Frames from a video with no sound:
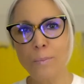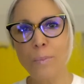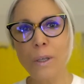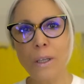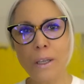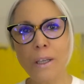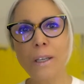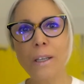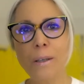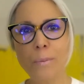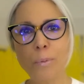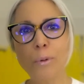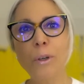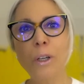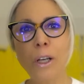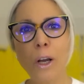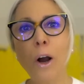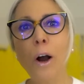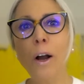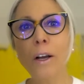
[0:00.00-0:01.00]
being
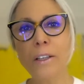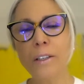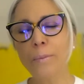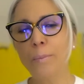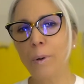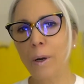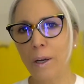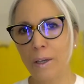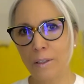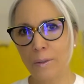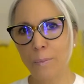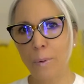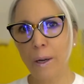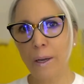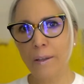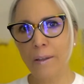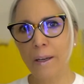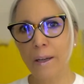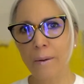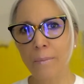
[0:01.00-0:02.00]
preoccupied
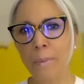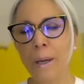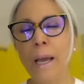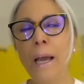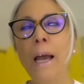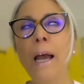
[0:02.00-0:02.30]
by them.